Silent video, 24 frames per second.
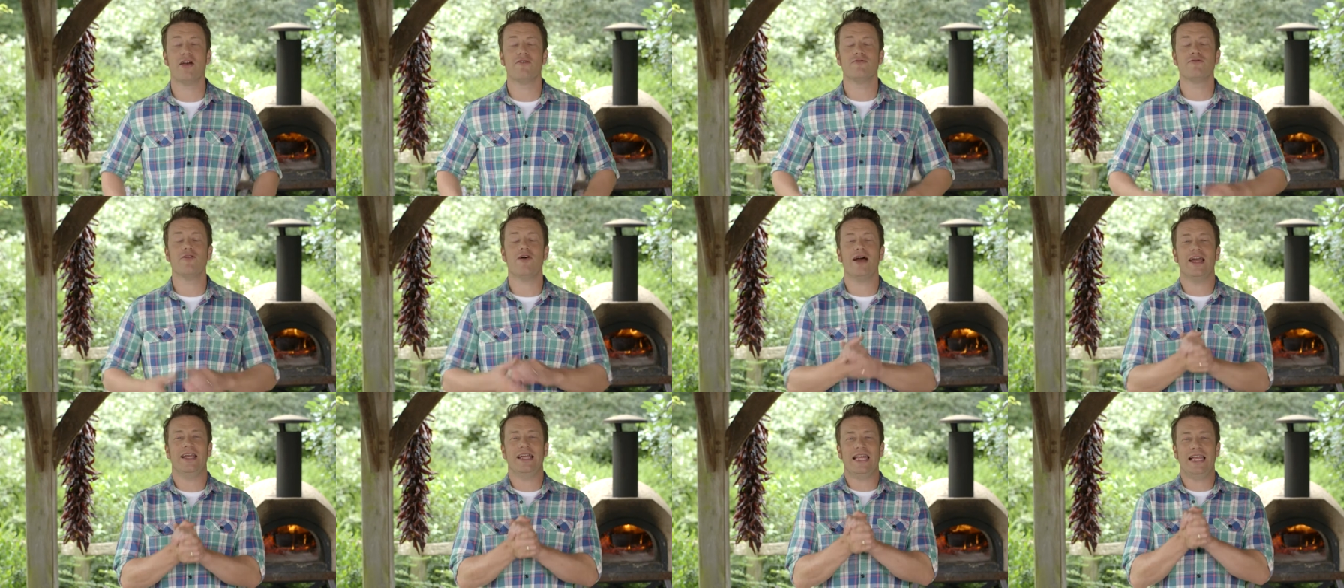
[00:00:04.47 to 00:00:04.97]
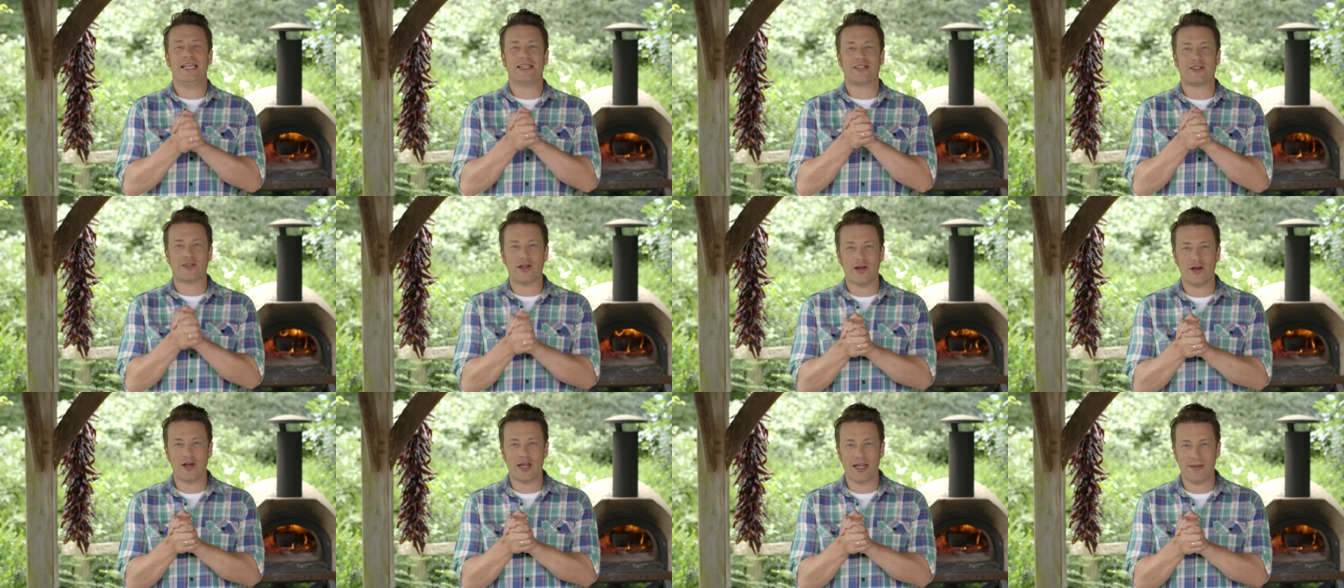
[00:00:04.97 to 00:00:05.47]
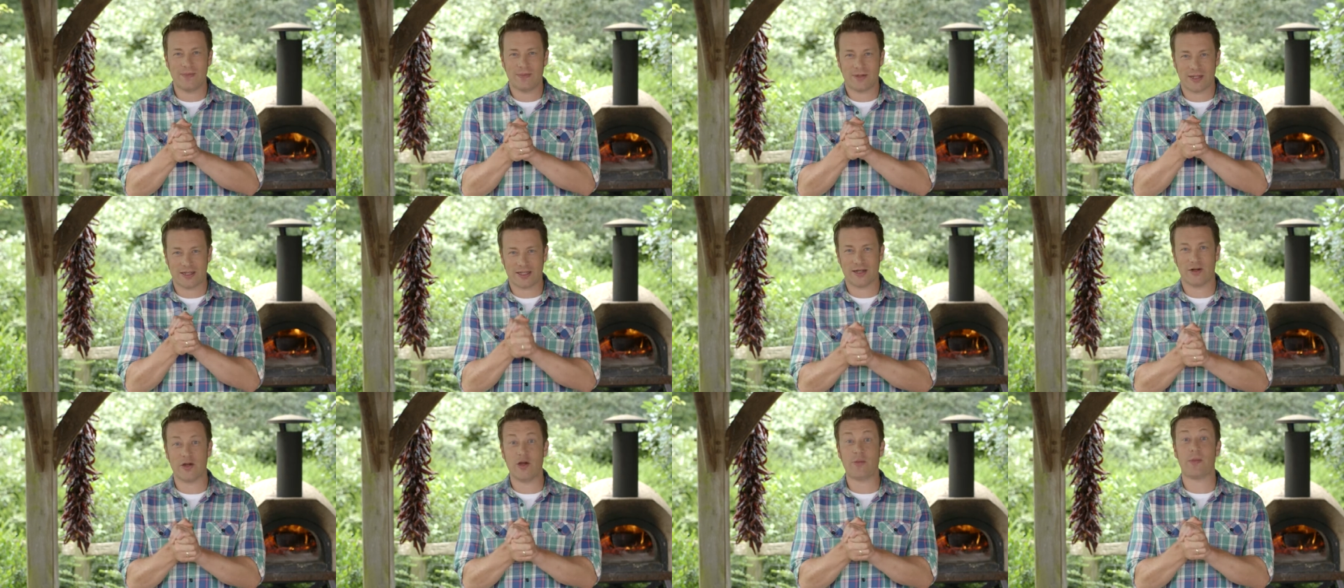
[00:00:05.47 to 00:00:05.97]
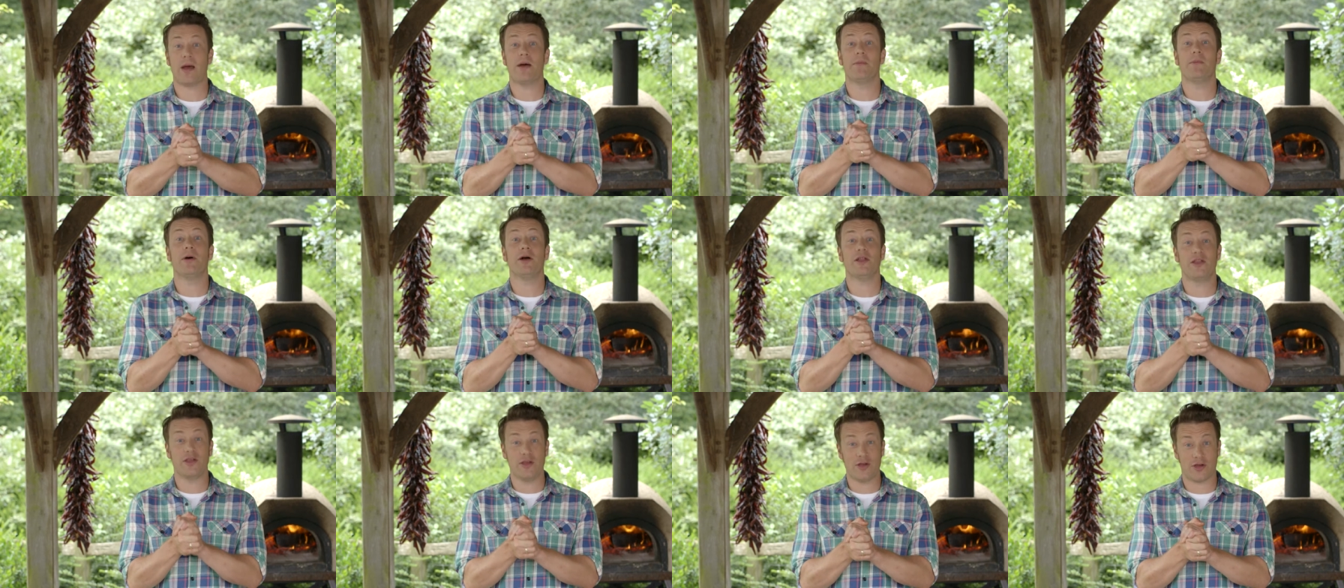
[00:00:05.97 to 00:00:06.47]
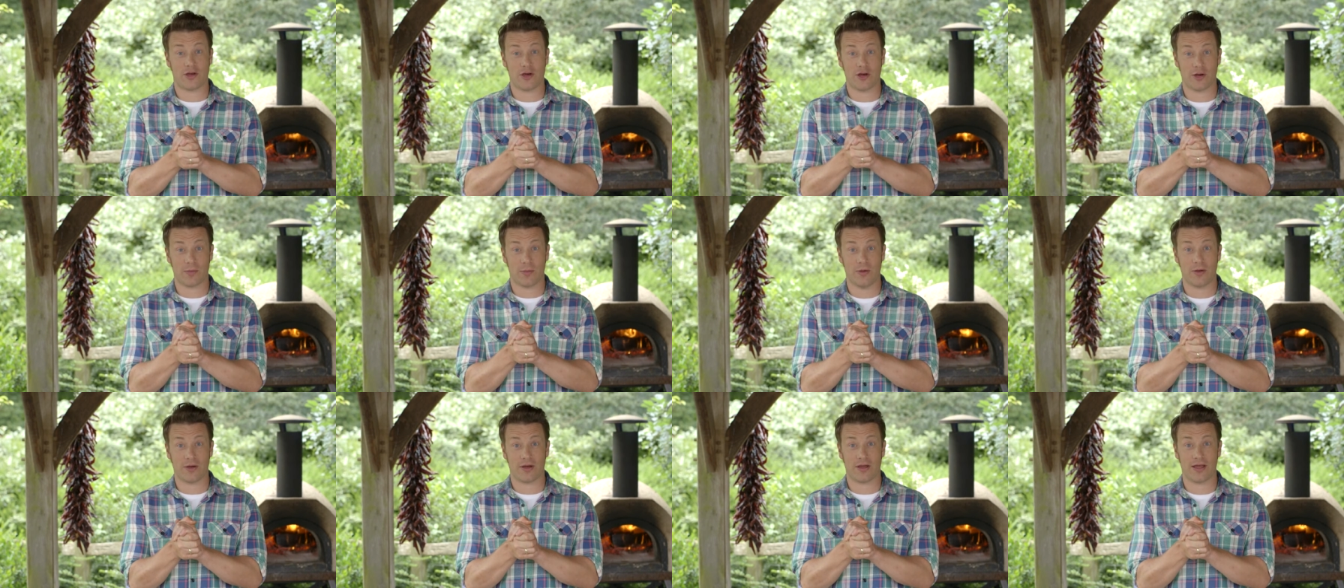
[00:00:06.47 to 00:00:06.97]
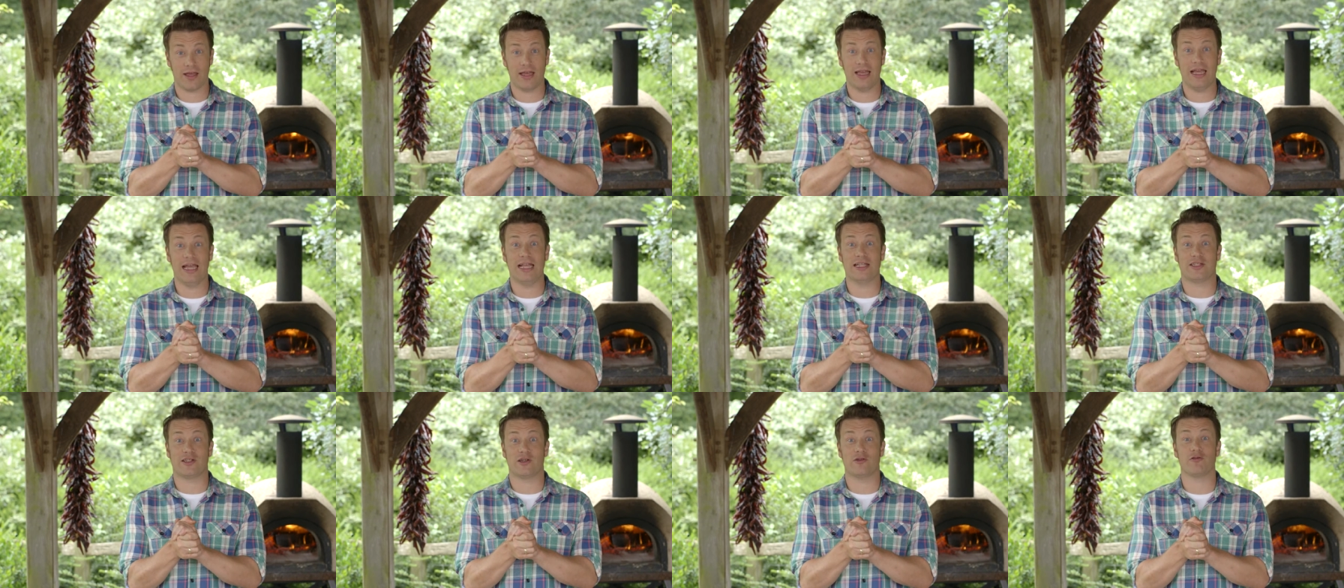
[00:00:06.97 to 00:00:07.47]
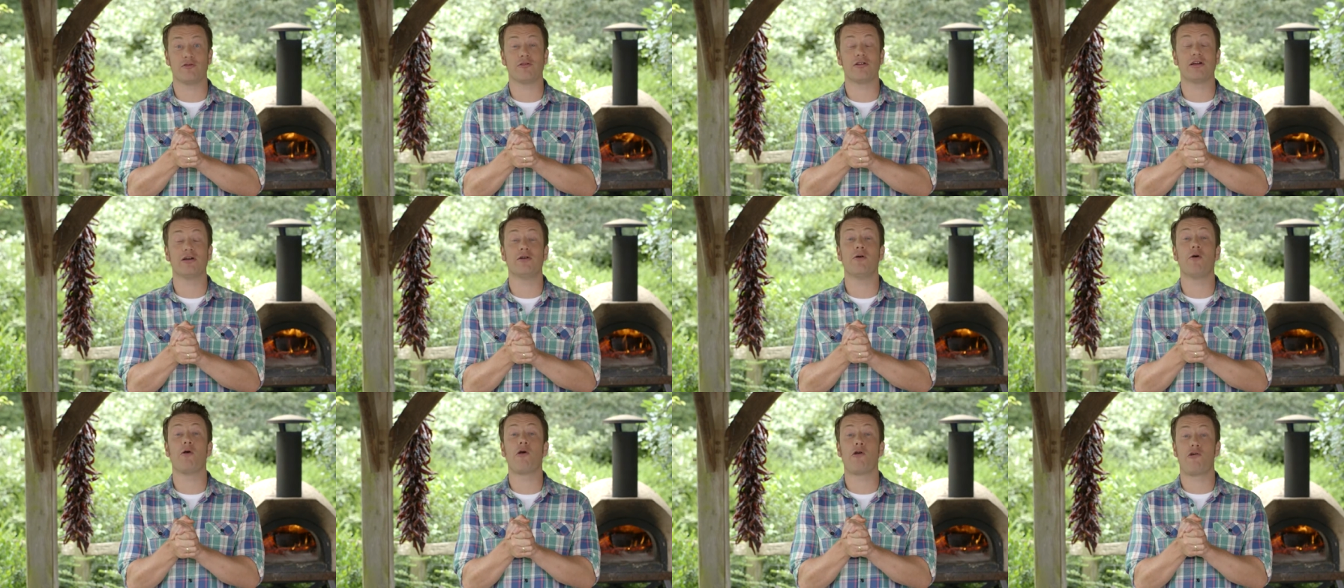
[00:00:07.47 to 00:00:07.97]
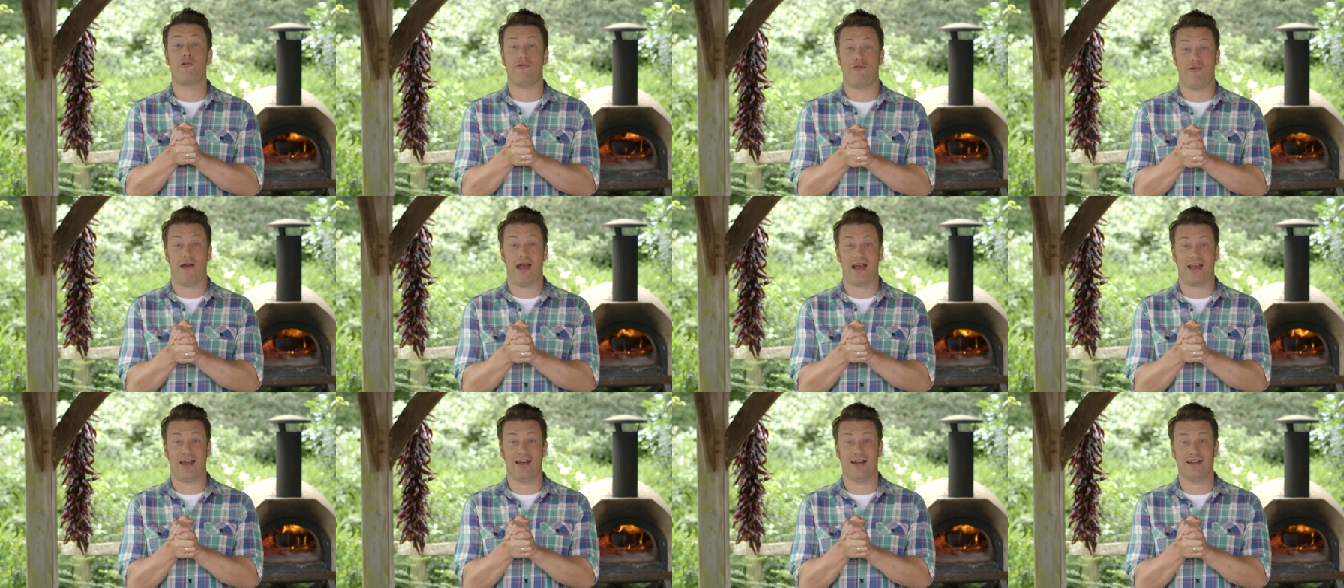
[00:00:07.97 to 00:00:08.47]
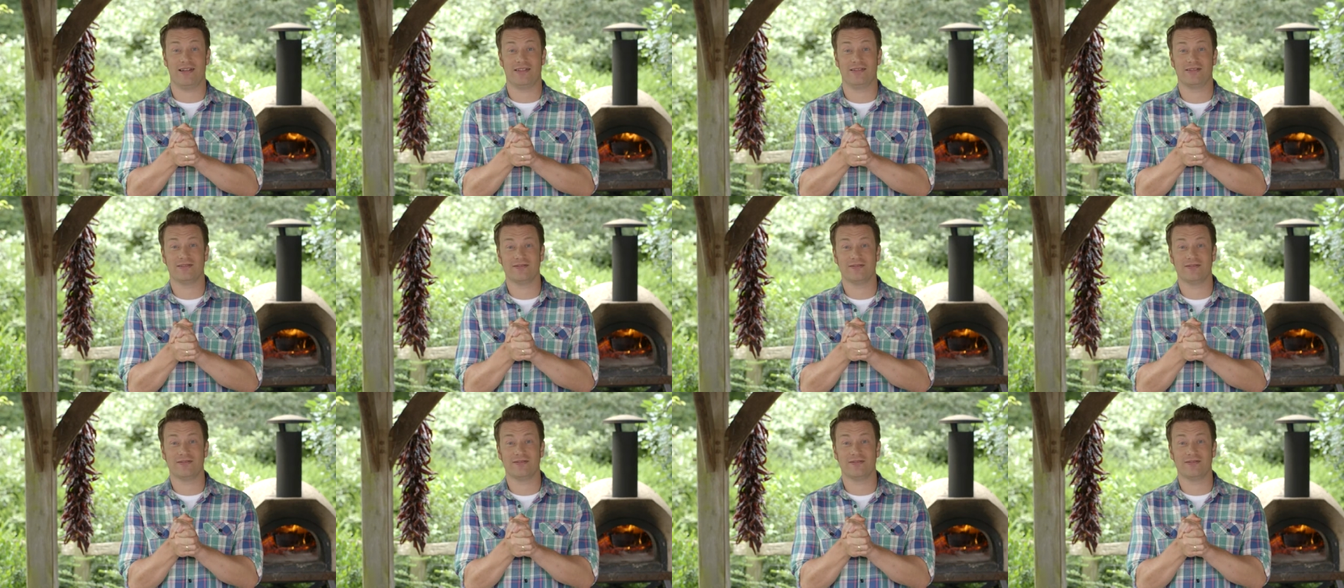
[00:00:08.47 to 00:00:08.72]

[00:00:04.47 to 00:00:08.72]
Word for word: Right, it's time to tell you about my new cookbook. It's a real cracker.